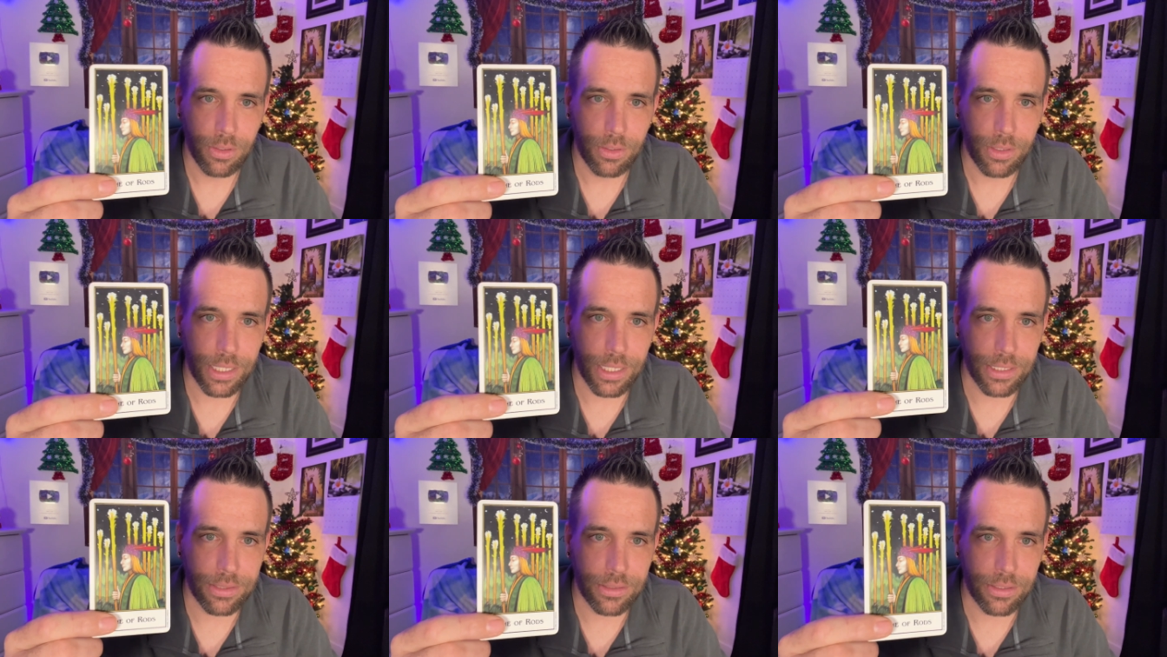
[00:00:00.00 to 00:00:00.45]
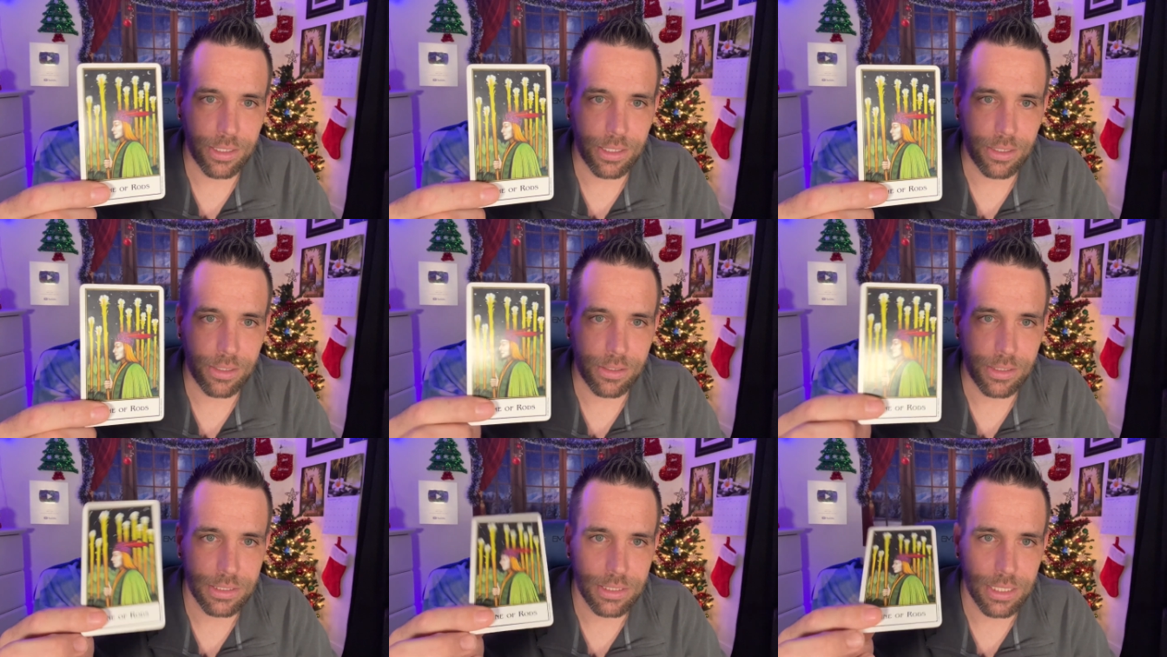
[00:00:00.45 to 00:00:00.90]
That
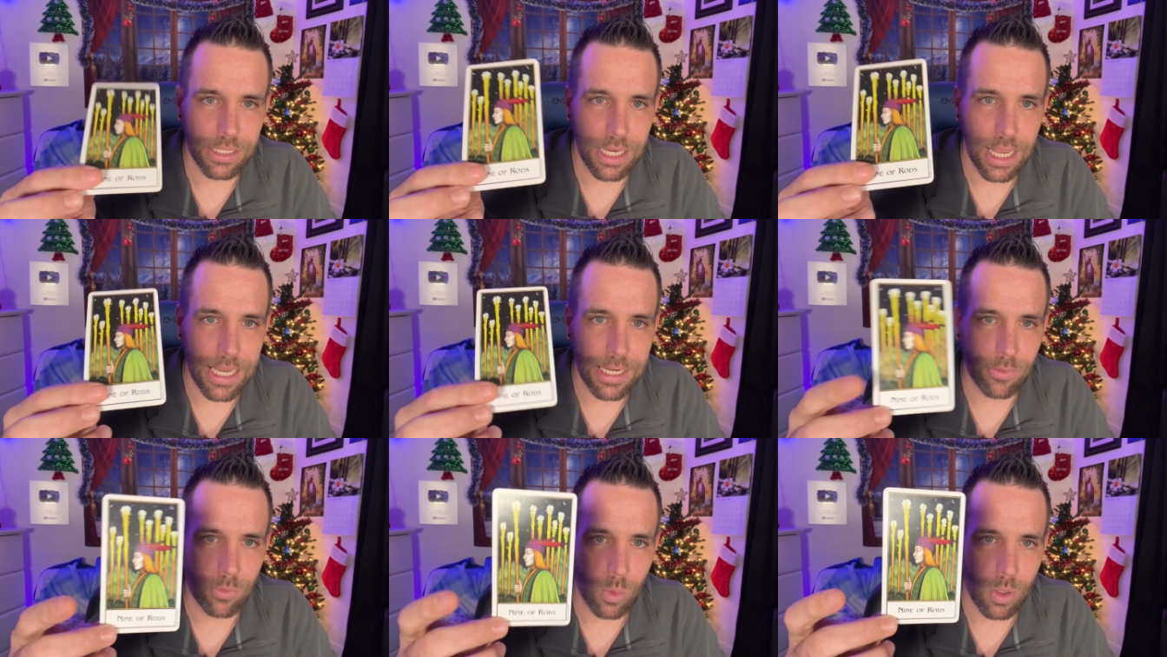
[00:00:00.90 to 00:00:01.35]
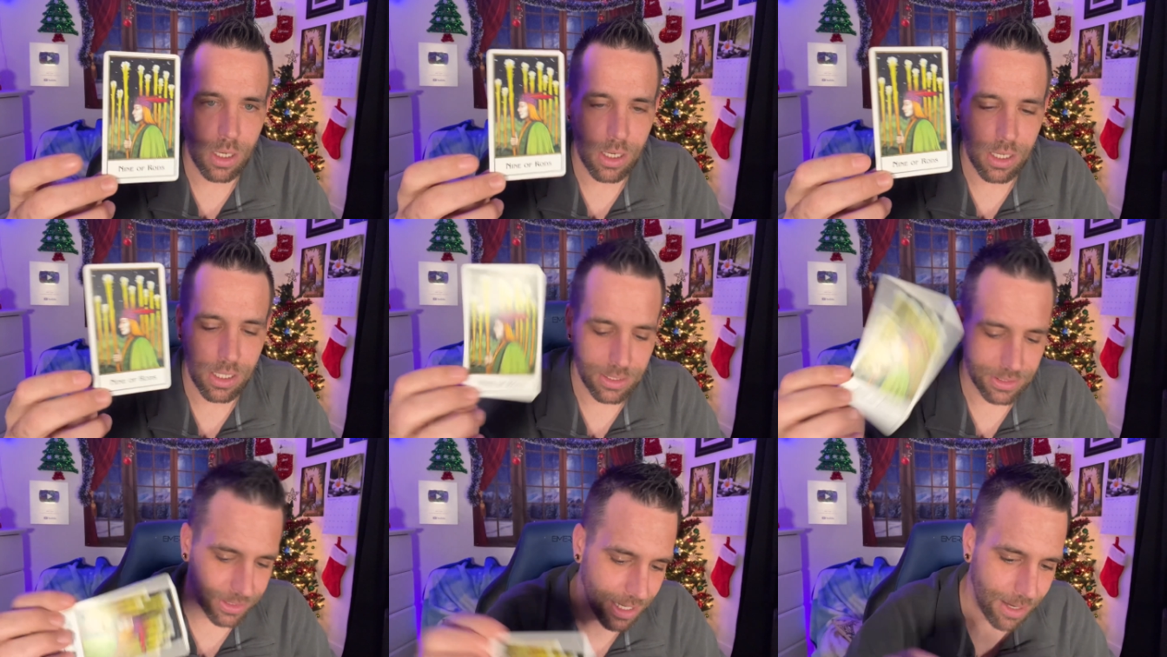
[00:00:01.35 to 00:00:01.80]
there is the nine of
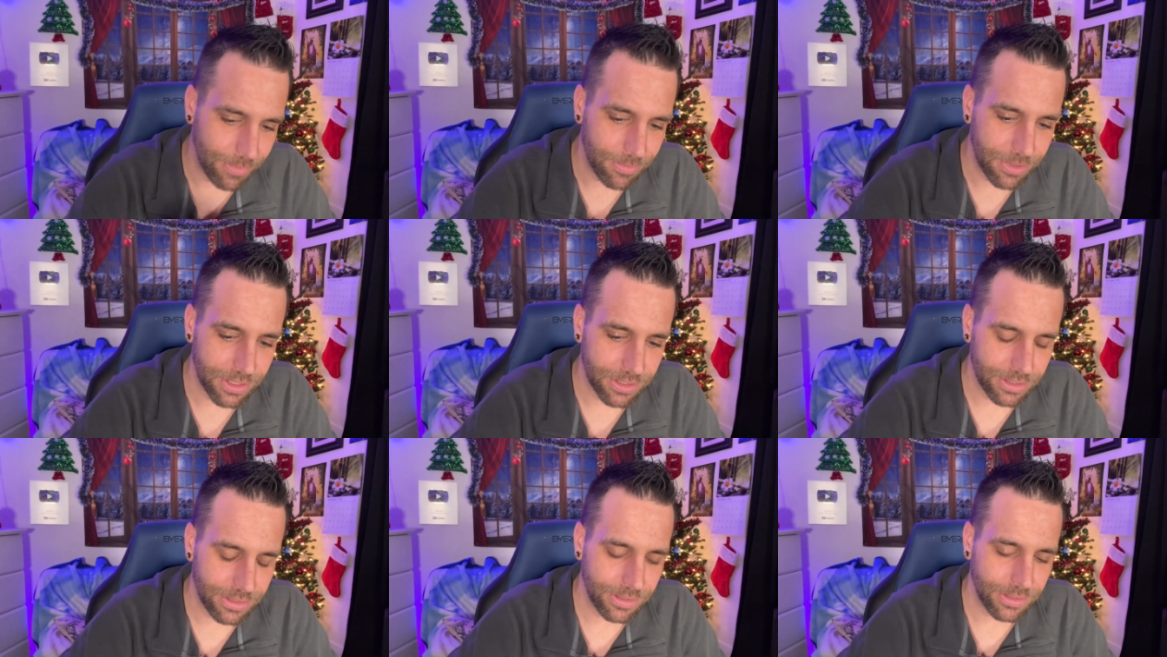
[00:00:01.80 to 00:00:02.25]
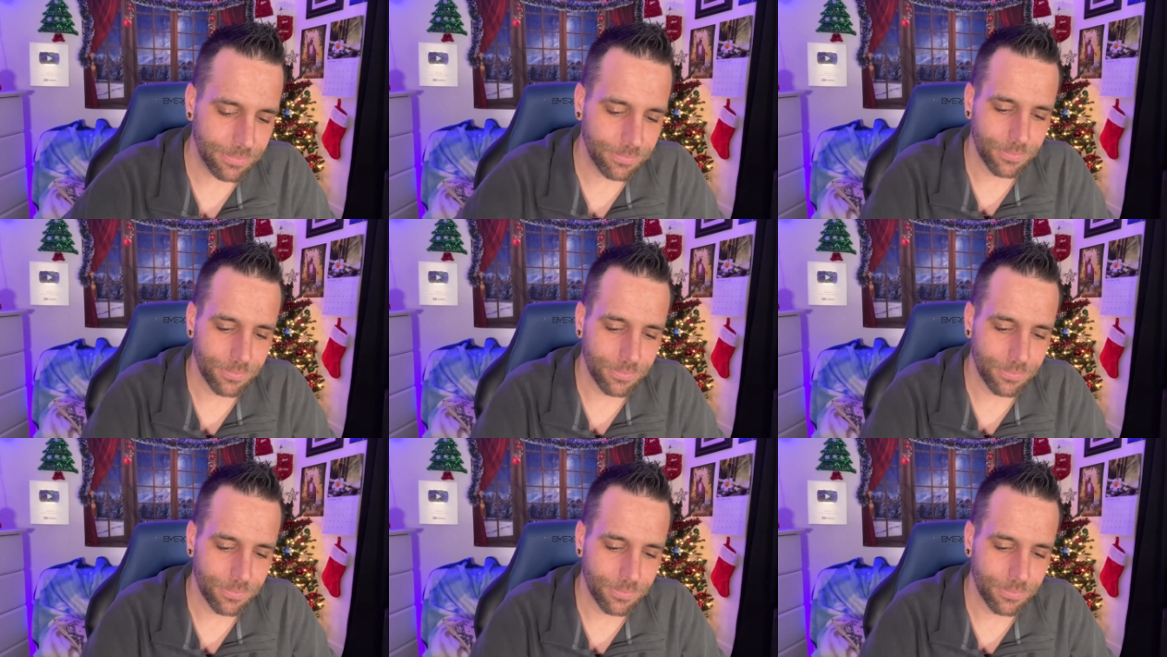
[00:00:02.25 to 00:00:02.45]
wands, obviously.